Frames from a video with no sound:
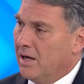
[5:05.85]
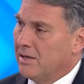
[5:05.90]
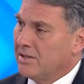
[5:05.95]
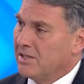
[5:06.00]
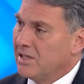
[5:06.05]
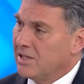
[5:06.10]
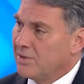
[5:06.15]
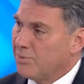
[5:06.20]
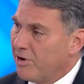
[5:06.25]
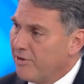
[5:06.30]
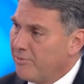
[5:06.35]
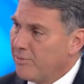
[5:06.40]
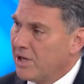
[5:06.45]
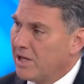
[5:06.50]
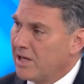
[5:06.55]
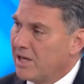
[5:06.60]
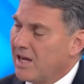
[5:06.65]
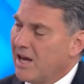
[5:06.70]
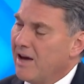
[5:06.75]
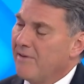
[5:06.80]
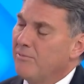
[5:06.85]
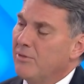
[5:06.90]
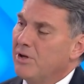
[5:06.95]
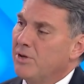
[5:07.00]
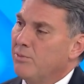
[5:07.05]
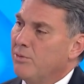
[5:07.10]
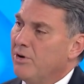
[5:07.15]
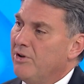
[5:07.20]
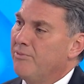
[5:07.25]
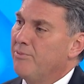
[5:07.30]
Since we've been in
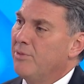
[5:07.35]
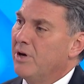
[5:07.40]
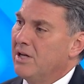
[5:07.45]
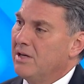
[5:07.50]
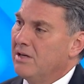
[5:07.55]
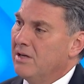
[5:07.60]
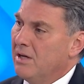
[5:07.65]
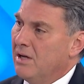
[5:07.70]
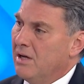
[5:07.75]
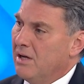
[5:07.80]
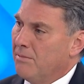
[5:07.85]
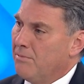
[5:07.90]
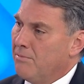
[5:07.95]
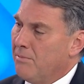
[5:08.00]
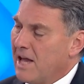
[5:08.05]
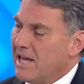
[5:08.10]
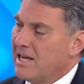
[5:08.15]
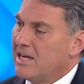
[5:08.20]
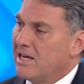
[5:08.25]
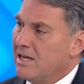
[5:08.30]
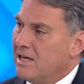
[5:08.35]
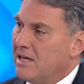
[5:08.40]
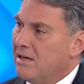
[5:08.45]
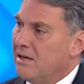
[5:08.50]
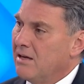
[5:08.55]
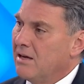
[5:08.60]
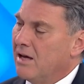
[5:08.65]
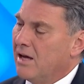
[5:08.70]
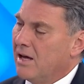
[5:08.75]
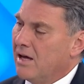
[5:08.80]
government, we've been
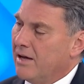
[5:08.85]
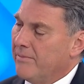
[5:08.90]
making